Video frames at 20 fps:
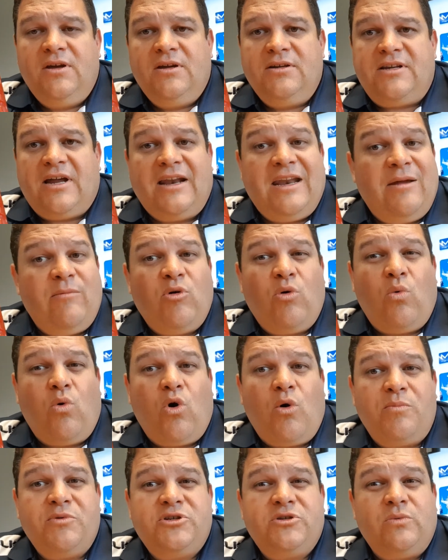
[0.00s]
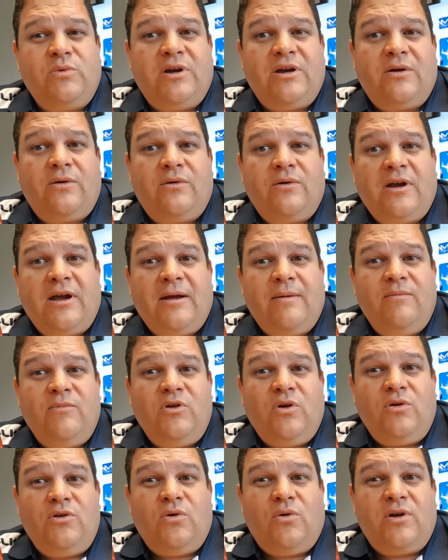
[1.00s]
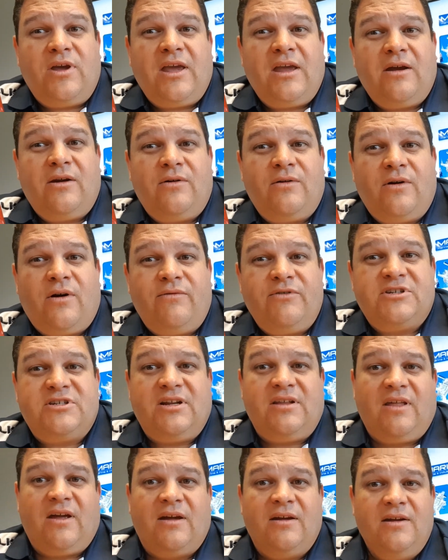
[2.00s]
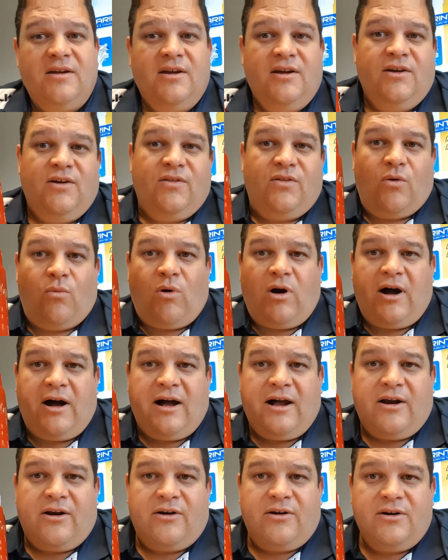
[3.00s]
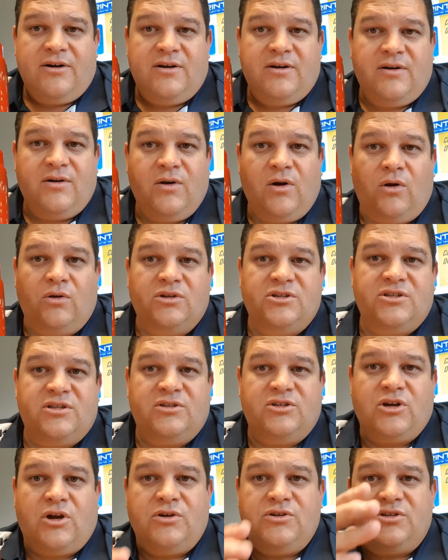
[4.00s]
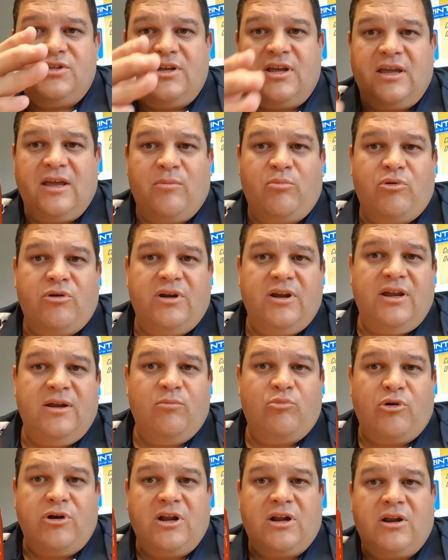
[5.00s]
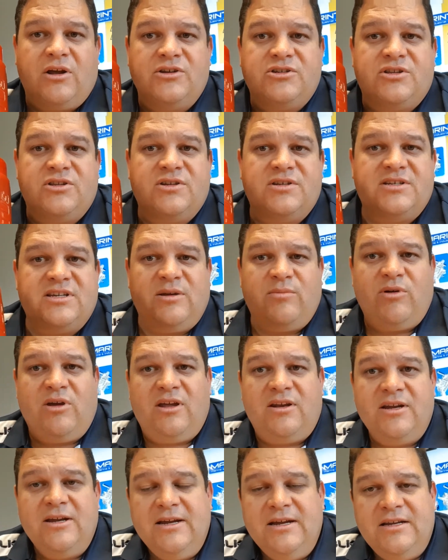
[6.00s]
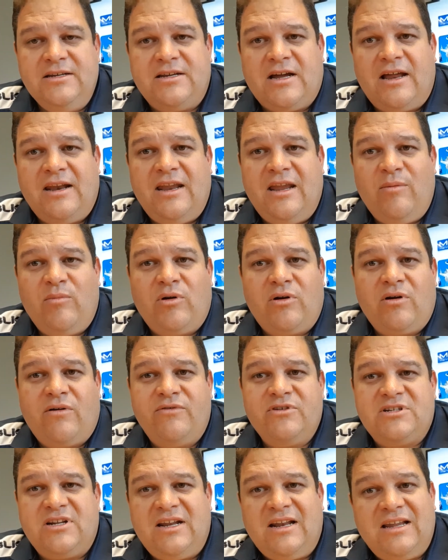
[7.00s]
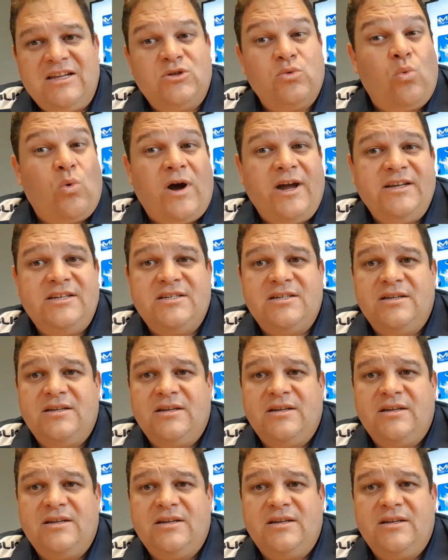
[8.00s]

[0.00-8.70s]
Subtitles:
Dyneema warps, where your gear, obviously the wire tows the gear pretty close to the seabed. Dyneema, obviously less weight